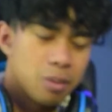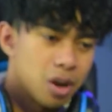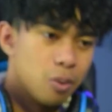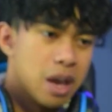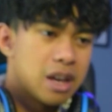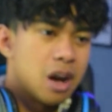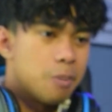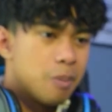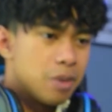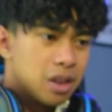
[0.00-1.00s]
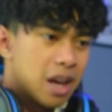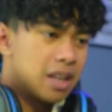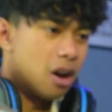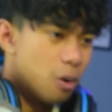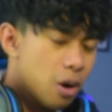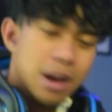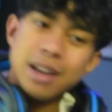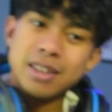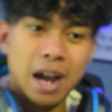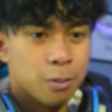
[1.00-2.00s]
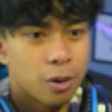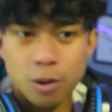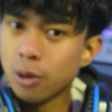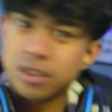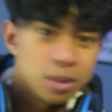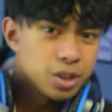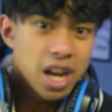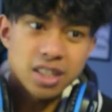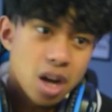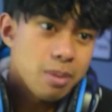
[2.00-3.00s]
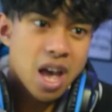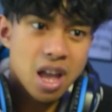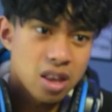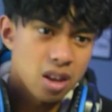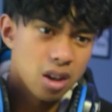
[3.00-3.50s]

gonna wake up and be like, yo, time to record some Chainsaw Man.